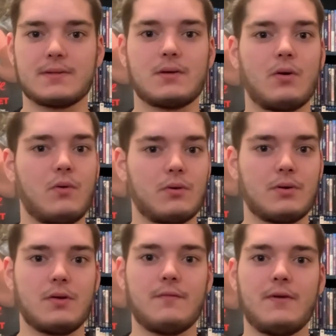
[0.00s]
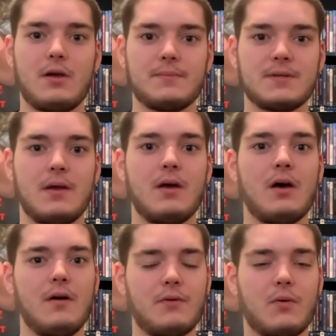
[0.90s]
on old or new films,
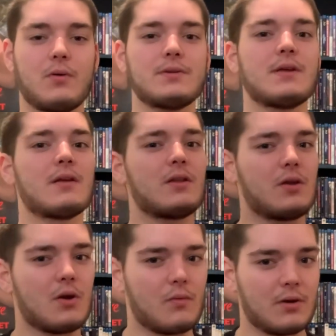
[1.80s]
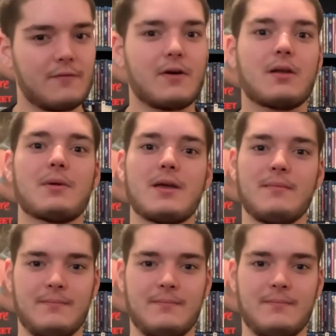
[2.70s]
of course, you know where to find me.